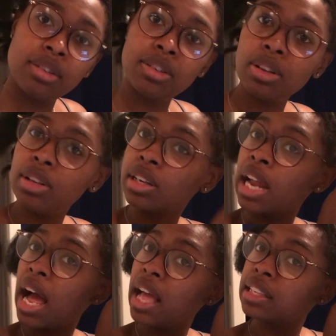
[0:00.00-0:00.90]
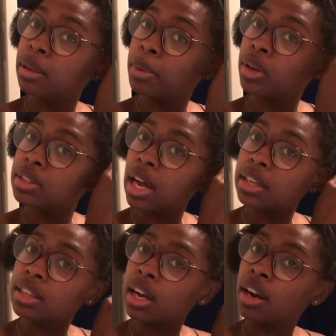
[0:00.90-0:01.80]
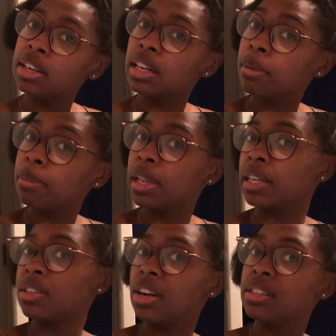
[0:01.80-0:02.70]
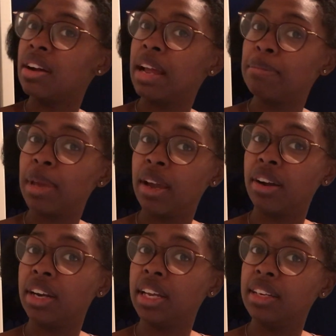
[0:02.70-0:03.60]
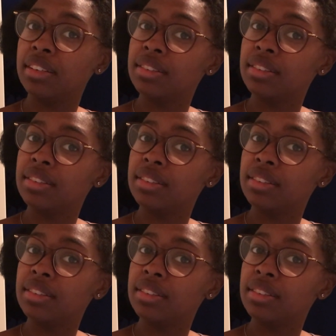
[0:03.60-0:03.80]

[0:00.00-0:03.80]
She look nice. Let me go talk to her. And then I'll be like, sorry, I'm married.